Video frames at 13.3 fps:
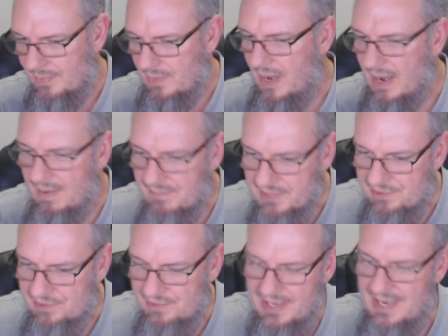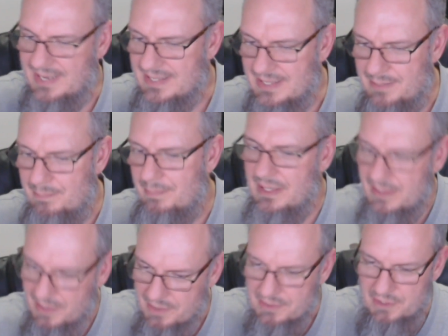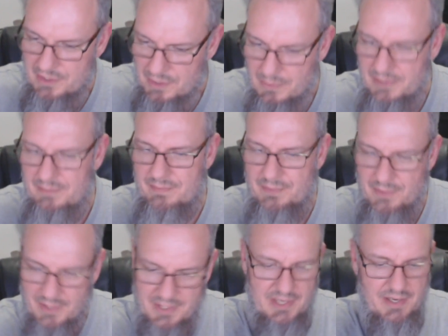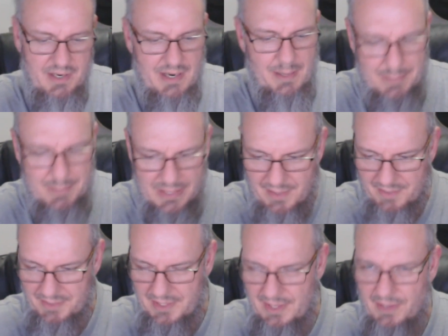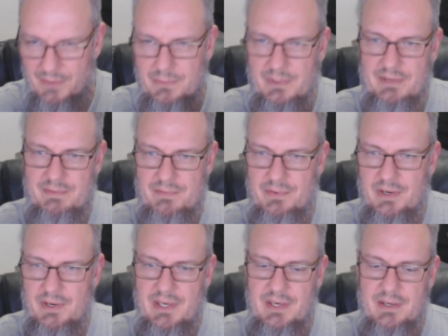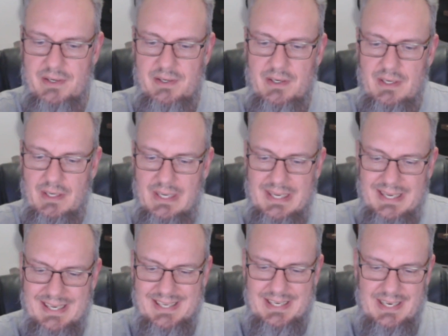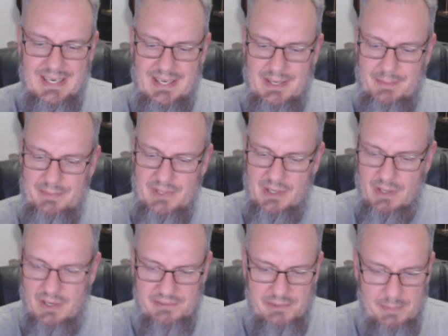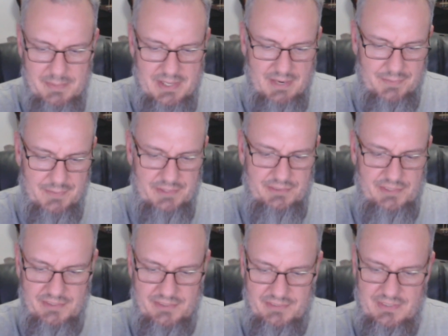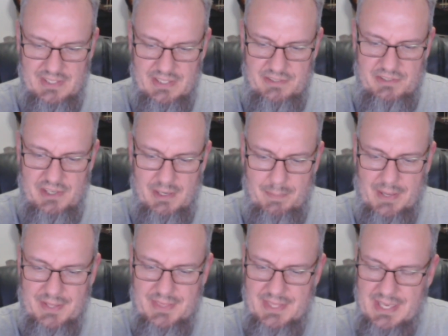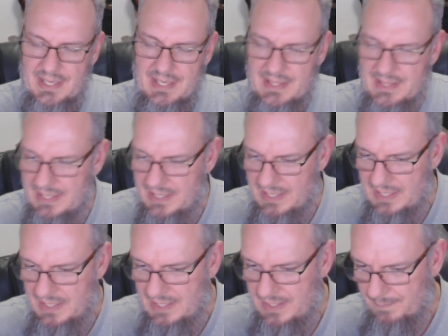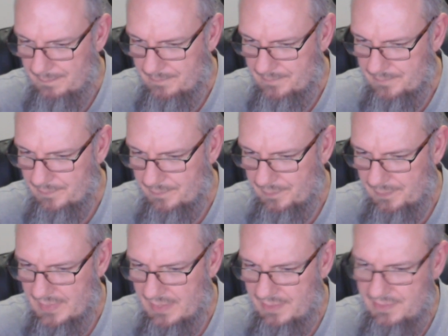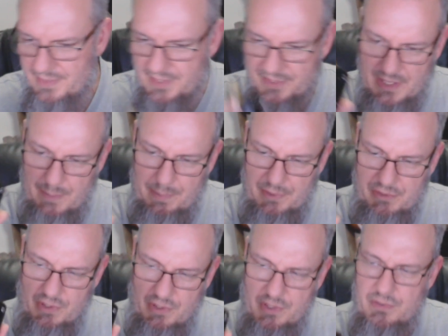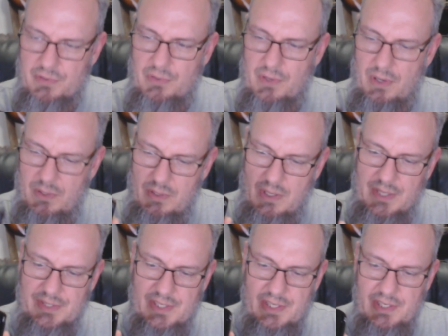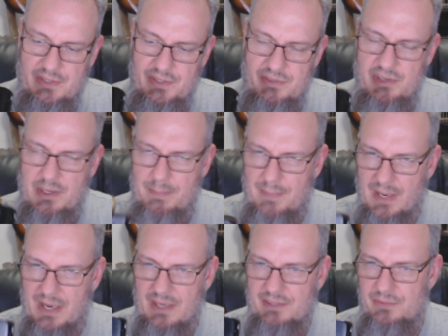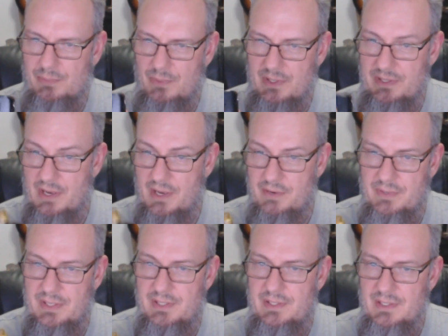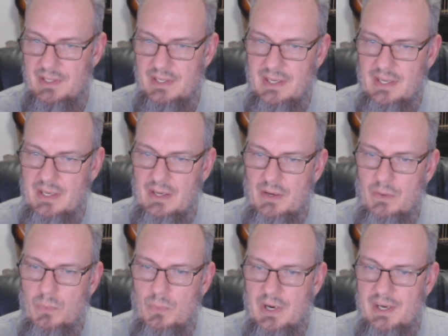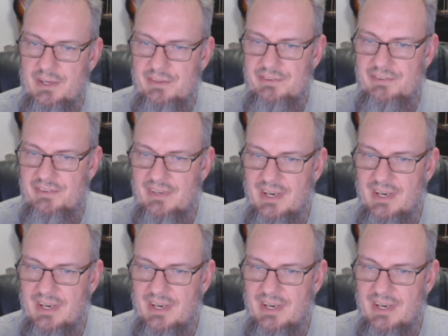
Obviously, I didn't beat on the new one for a year. I beat on the old one for a year. There are some differences in the chip. I think the temperature control on the G-Box 100 was...